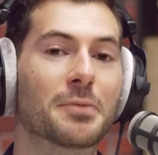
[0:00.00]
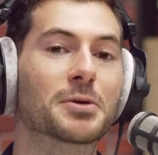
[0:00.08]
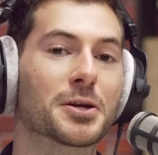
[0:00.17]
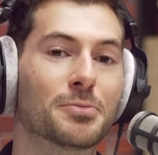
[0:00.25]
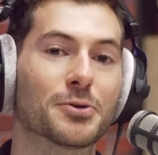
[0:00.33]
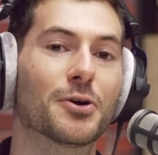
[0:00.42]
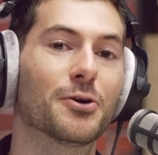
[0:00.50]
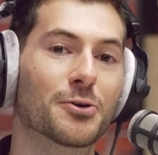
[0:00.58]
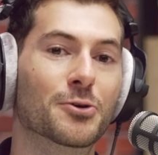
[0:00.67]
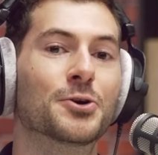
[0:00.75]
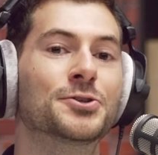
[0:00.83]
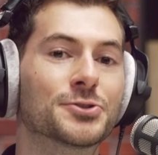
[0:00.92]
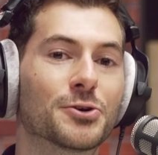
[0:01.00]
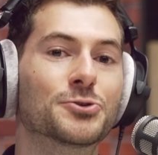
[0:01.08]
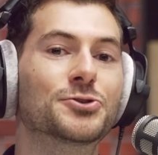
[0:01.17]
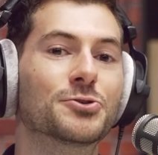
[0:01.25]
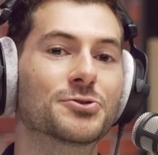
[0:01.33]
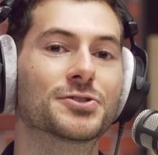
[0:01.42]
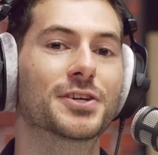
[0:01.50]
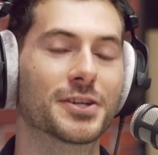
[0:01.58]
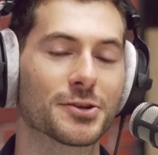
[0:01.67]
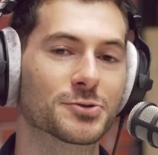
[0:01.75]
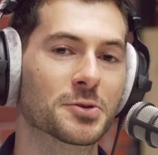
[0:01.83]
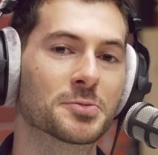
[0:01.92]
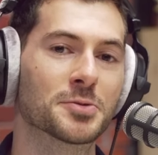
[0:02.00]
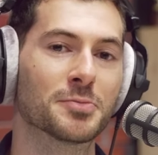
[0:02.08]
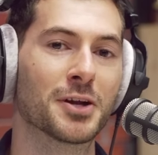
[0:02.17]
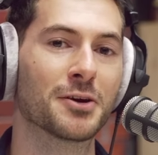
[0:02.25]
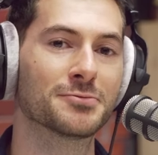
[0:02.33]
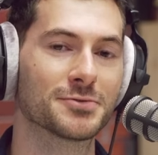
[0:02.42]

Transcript: I'm going to put all Roy's socials in the description below.